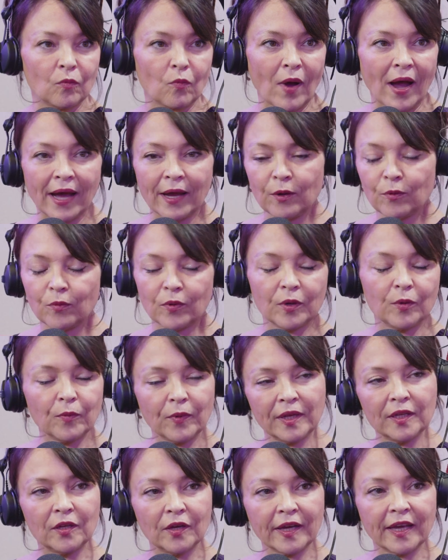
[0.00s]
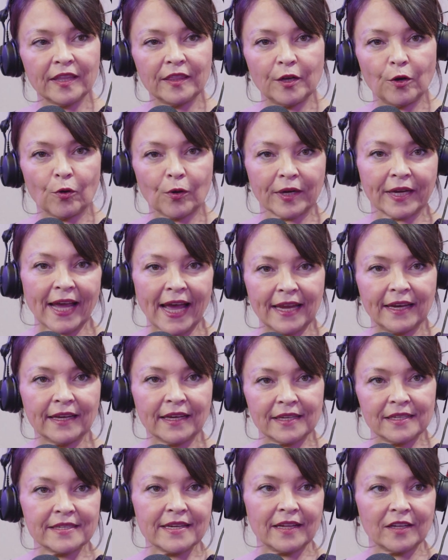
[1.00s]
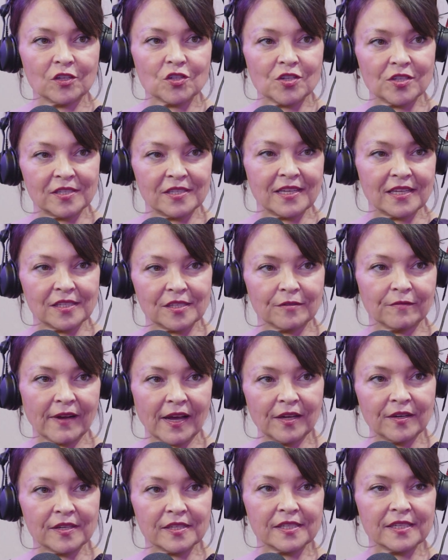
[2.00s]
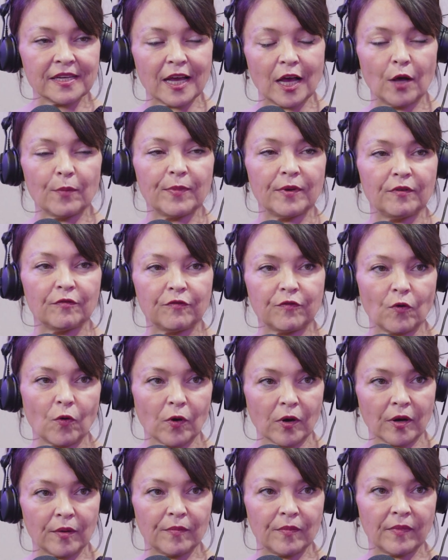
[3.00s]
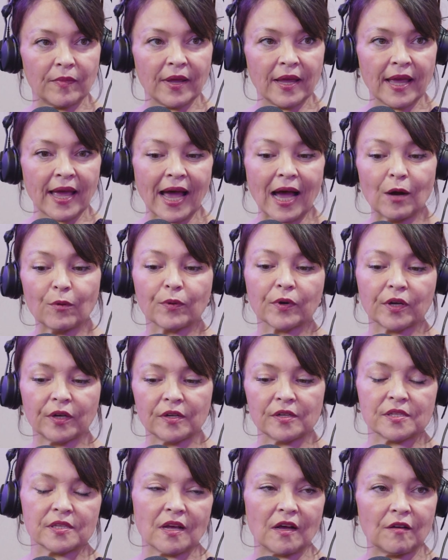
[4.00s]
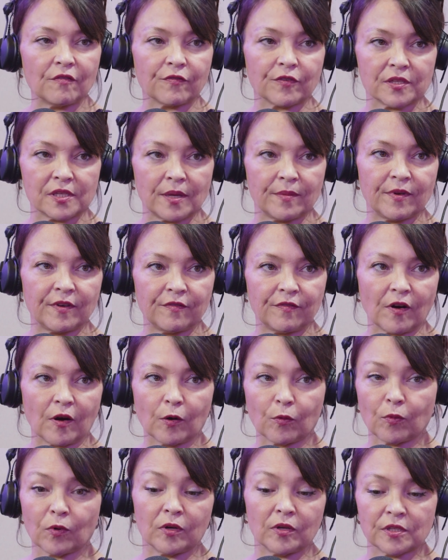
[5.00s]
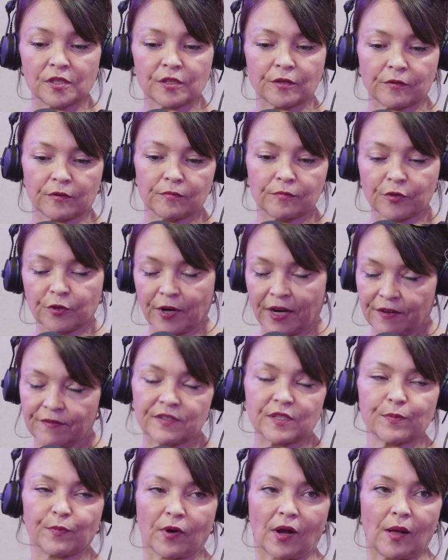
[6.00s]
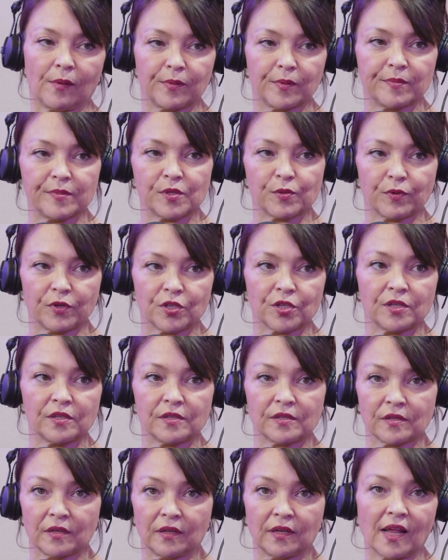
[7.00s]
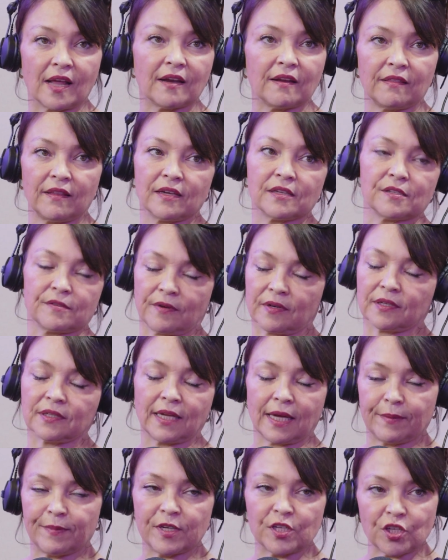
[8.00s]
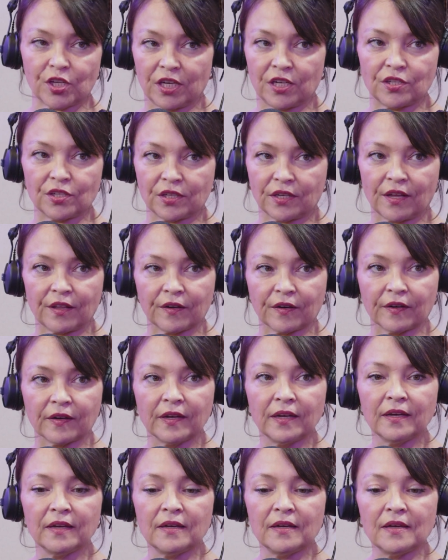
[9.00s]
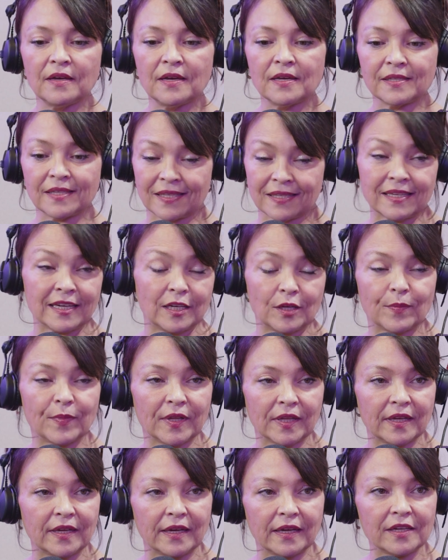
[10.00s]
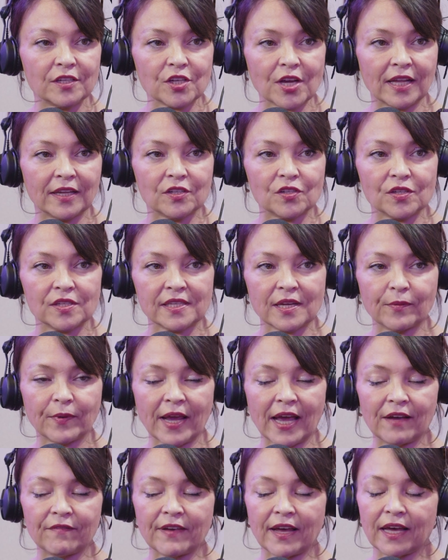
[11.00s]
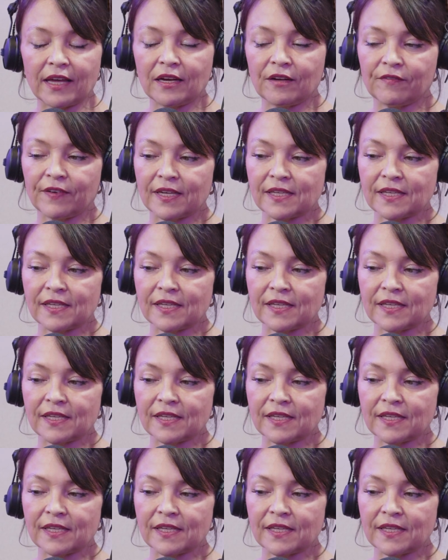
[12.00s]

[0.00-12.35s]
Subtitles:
why wouldn't we look at the organic intelligence that's around us to help inform how we're going to solve for some of our world's gravest problems, which is a lot of things around climate change and other sustainability challenges that we have ahead of